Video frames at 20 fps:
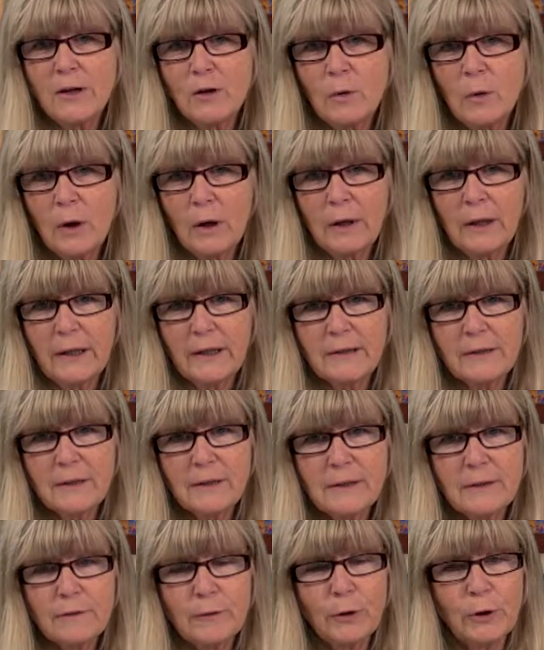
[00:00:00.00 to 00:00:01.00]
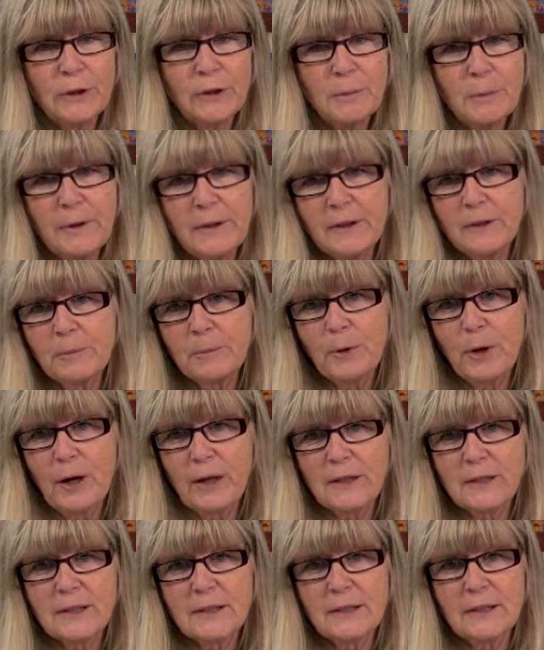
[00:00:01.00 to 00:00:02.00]
you are licensed for independent
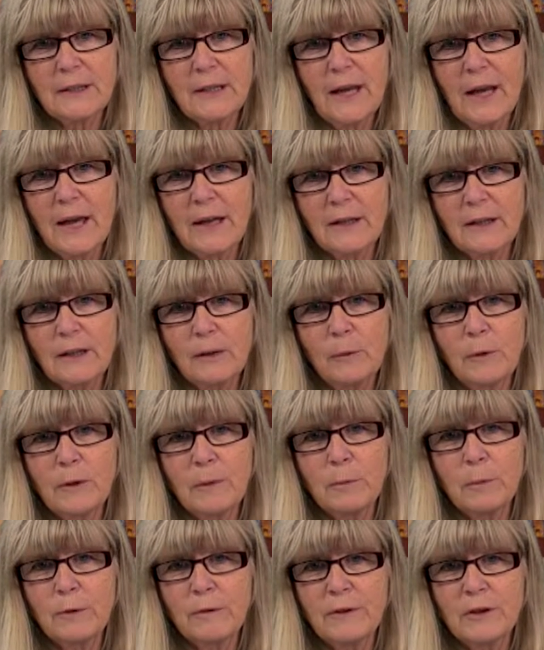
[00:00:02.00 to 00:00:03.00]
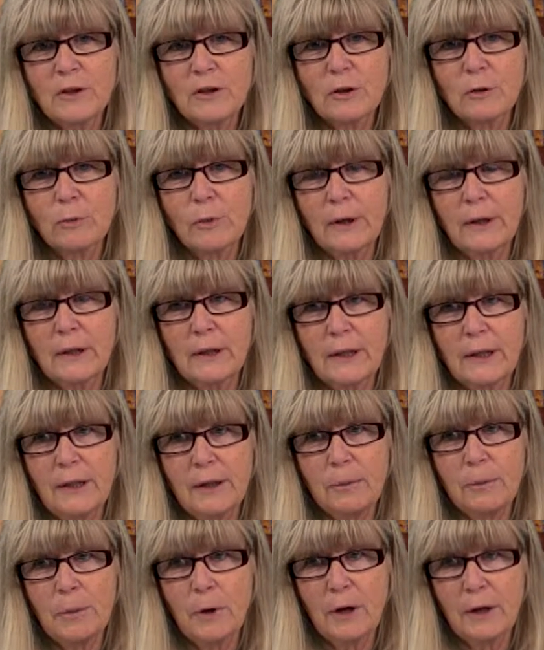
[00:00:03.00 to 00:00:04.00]
practice in Canada with a provincial
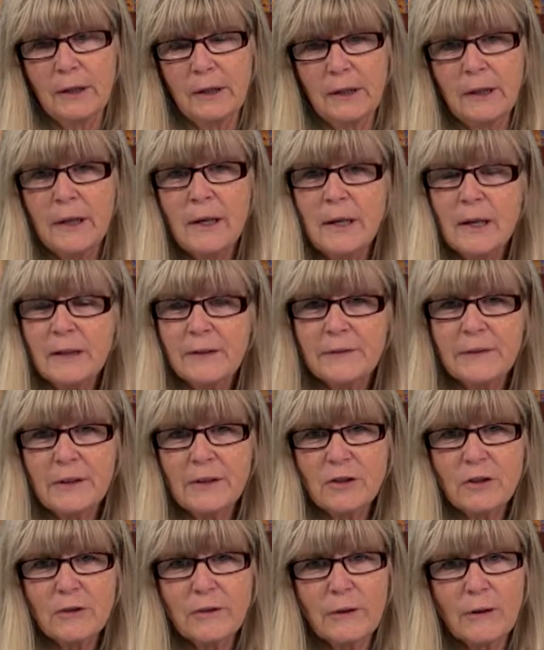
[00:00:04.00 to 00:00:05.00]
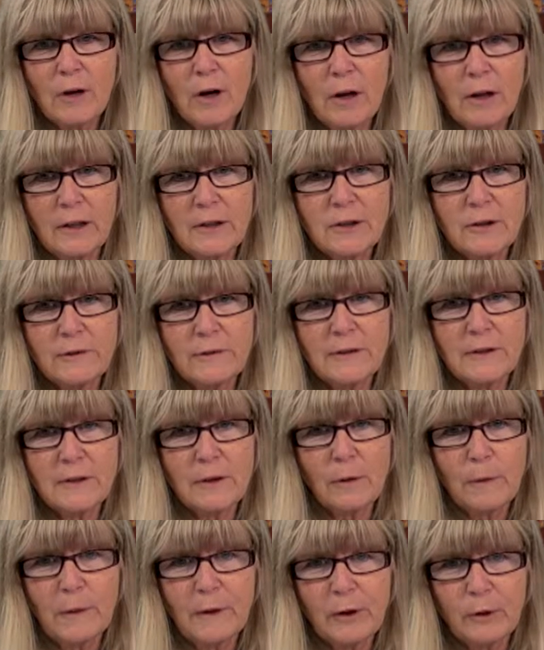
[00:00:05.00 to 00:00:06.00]
regulating body, such as the College of
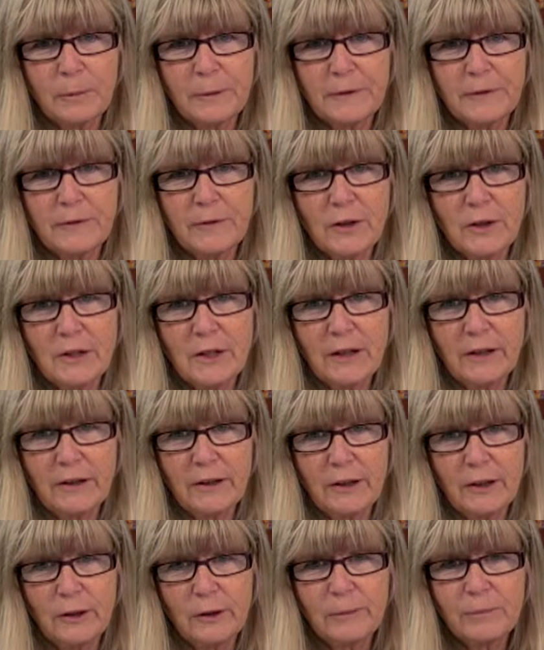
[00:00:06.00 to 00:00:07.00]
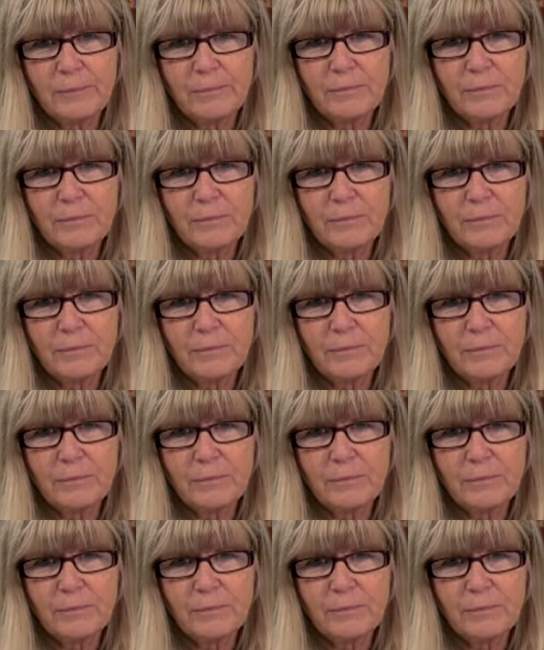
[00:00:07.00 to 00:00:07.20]
Physiotherapists of Ontario.